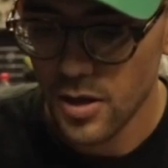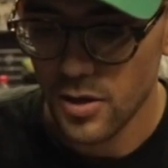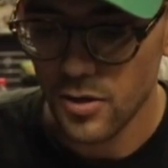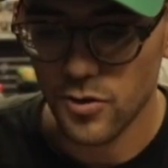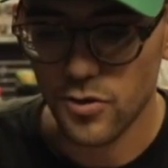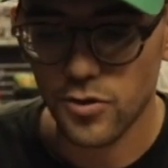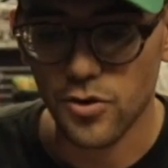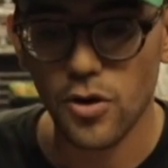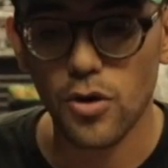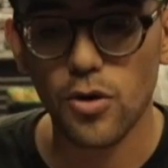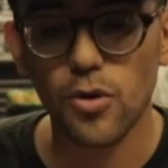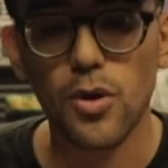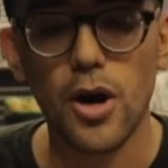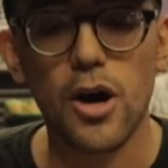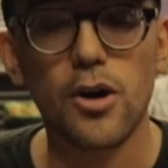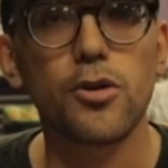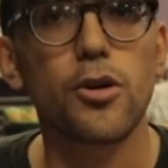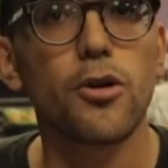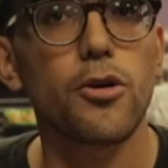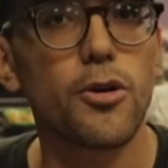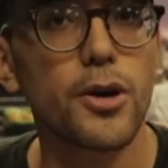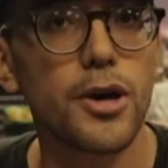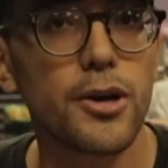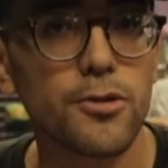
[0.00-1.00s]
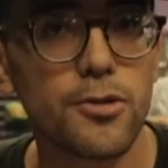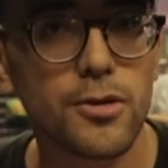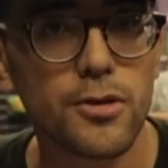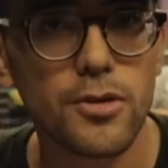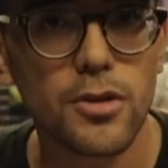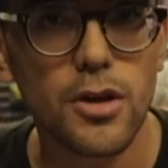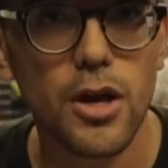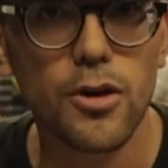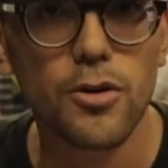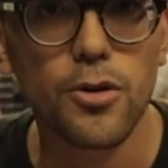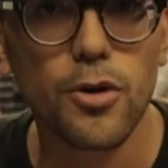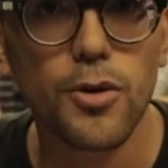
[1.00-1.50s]
So I'll go
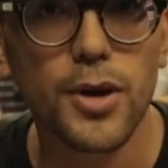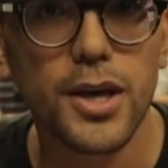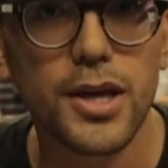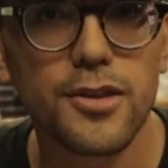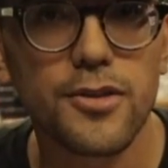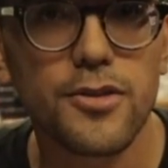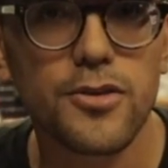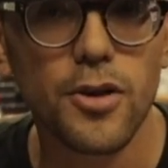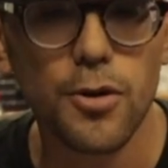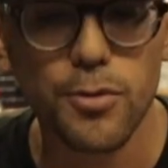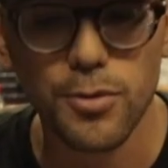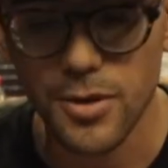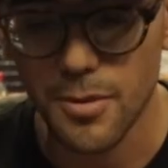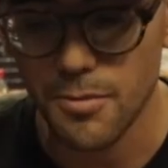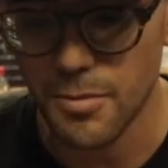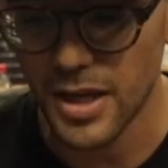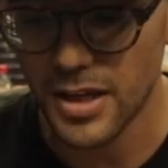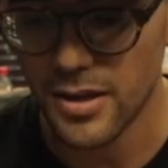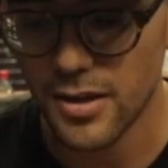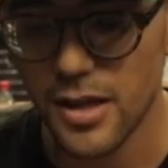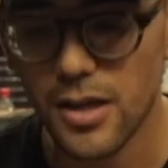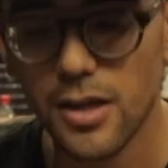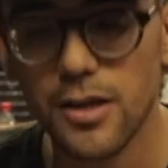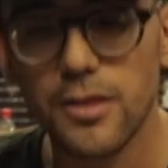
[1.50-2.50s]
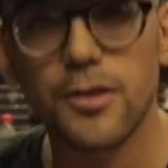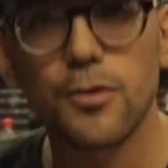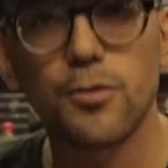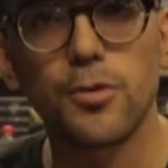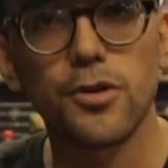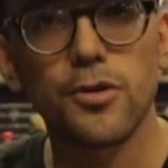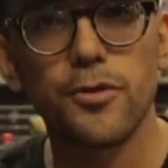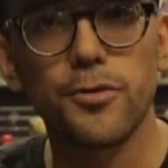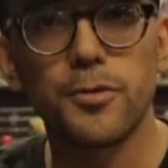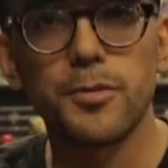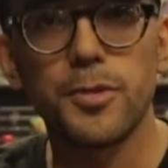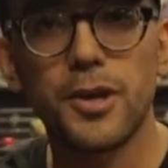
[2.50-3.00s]
ahead and start with the main deck and then
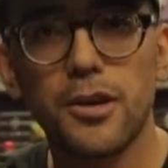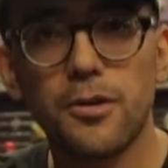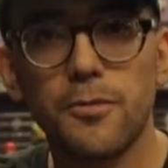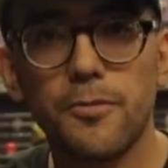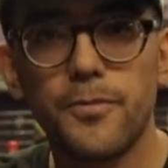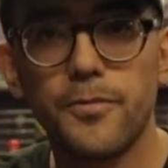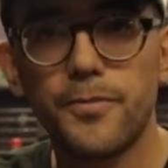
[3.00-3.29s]
we'll go from there.